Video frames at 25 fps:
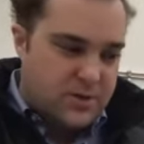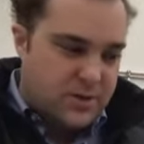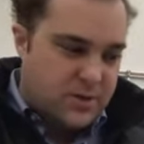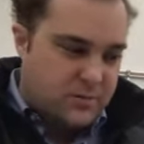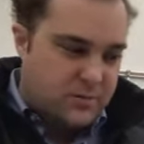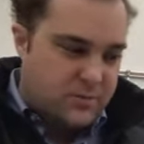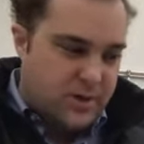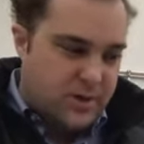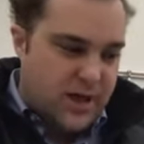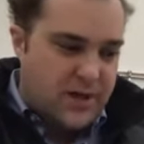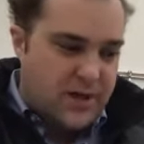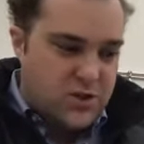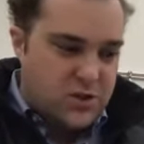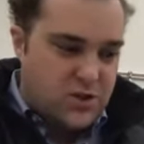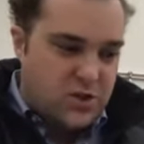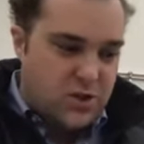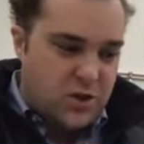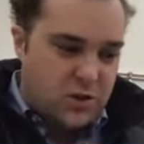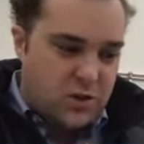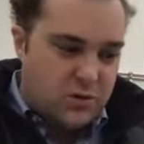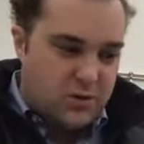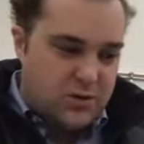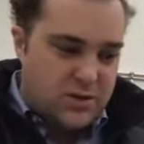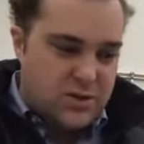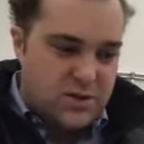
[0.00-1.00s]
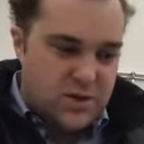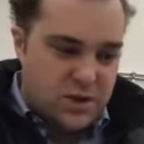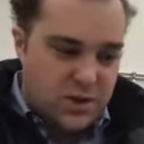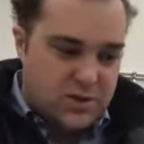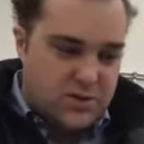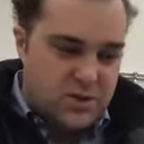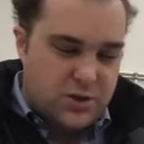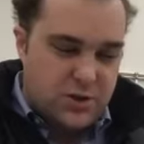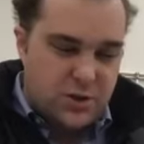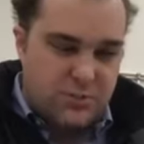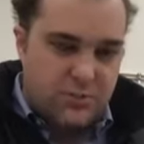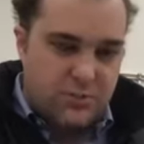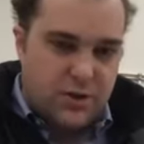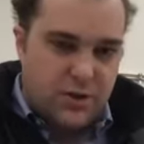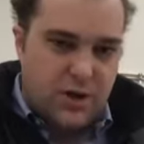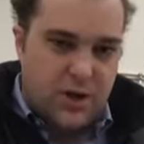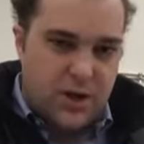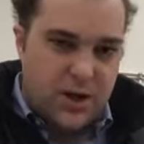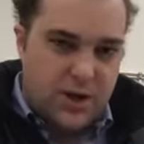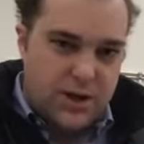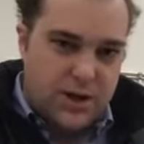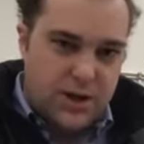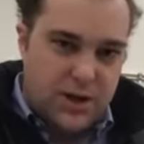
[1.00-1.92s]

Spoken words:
and bites you and sucks your blood,